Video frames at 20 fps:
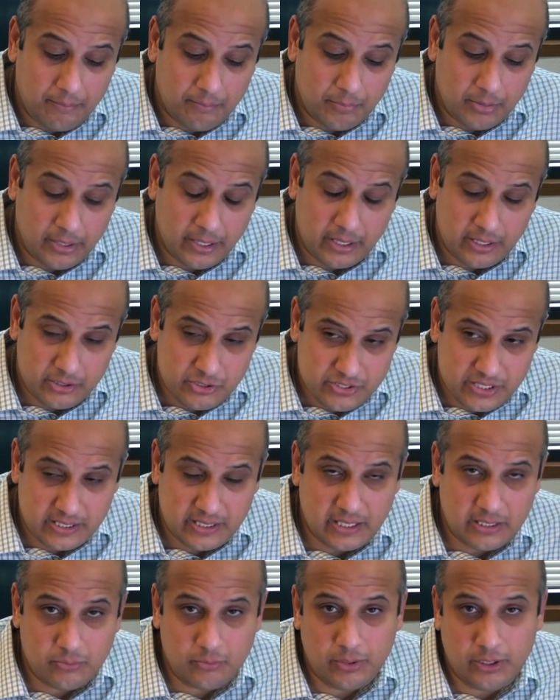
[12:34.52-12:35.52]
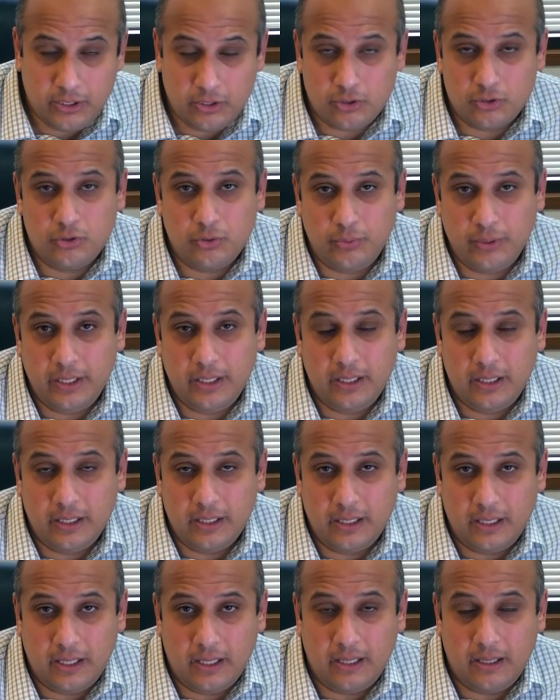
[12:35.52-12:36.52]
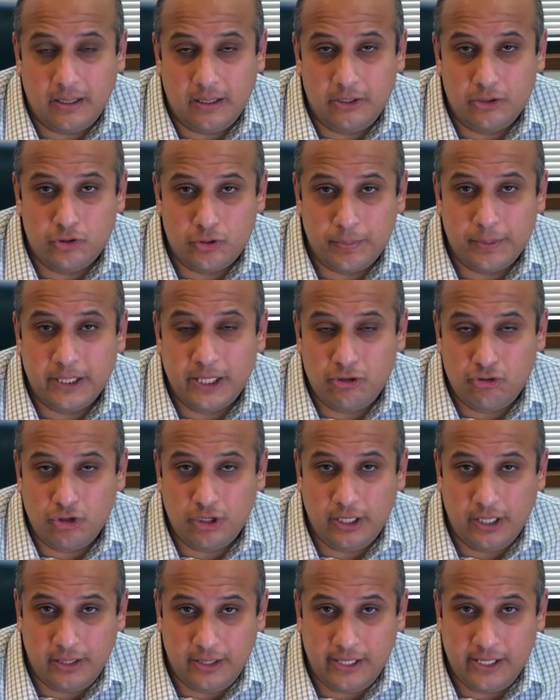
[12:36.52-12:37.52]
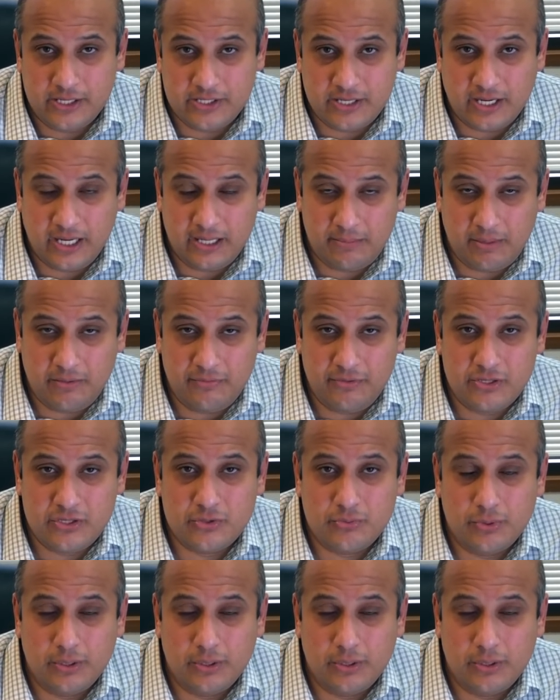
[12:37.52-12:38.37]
You gotta understand that when you're doing interpretation in the asylum office,